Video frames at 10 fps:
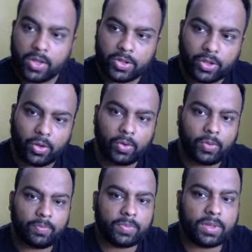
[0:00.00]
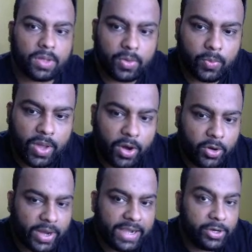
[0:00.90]
So we are going
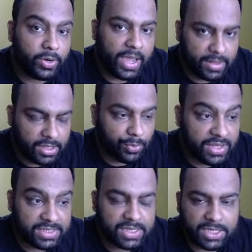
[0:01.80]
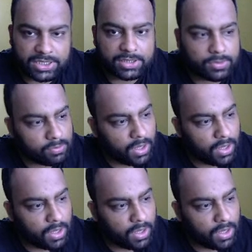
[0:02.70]
to end this week's discussion